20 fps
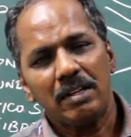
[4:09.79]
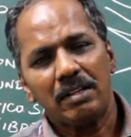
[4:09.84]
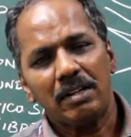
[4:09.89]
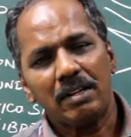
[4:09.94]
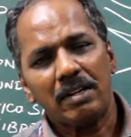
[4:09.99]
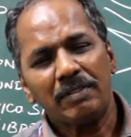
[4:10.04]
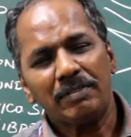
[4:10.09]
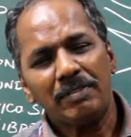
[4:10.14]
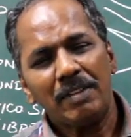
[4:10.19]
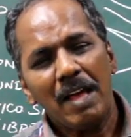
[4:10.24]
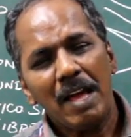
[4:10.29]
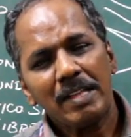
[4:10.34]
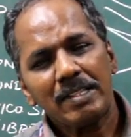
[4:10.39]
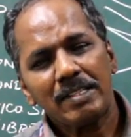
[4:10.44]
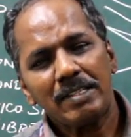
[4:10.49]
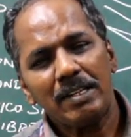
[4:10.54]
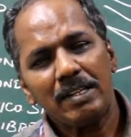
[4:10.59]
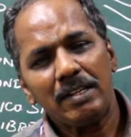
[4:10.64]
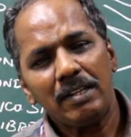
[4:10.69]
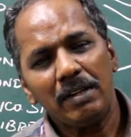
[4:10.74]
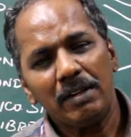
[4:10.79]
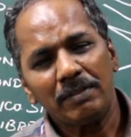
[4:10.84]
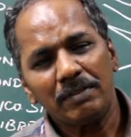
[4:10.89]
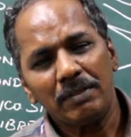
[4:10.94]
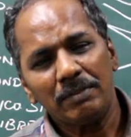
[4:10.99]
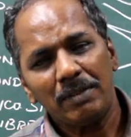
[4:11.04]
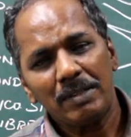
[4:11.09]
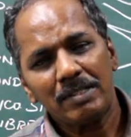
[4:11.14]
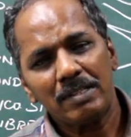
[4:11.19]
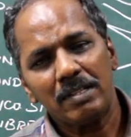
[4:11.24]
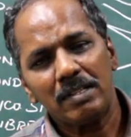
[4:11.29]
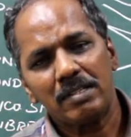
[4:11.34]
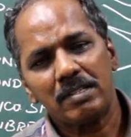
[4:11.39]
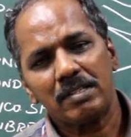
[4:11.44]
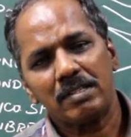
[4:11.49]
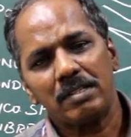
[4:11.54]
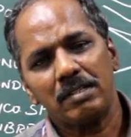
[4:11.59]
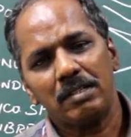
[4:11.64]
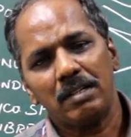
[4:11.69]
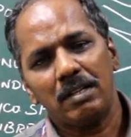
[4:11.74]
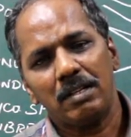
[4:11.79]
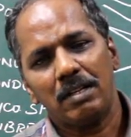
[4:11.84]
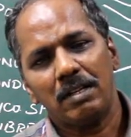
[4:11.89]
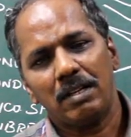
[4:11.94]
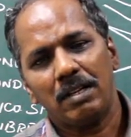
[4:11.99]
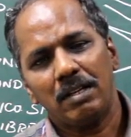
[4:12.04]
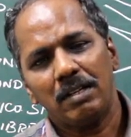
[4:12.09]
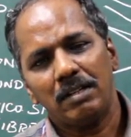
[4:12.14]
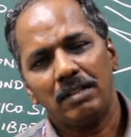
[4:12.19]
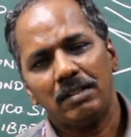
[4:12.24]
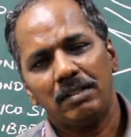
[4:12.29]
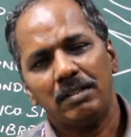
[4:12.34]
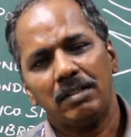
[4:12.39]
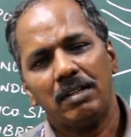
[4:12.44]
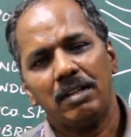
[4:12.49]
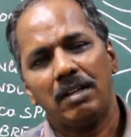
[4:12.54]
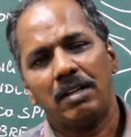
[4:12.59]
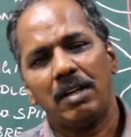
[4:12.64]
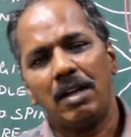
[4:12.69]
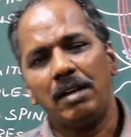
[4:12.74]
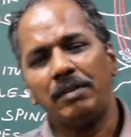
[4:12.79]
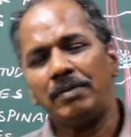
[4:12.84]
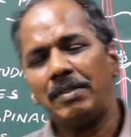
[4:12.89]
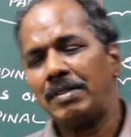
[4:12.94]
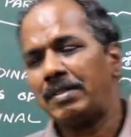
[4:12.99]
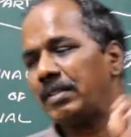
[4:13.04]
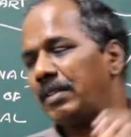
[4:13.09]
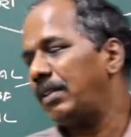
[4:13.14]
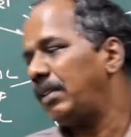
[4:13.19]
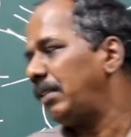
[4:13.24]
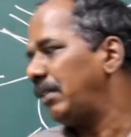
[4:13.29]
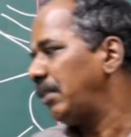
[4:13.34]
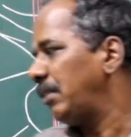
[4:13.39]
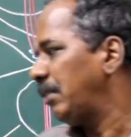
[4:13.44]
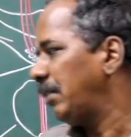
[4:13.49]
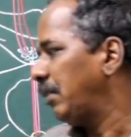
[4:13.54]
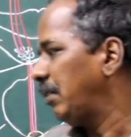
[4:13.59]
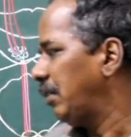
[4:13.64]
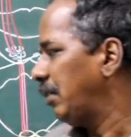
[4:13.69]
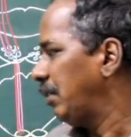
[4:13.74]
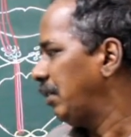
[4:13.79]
flaccidity of the muscles can be seen.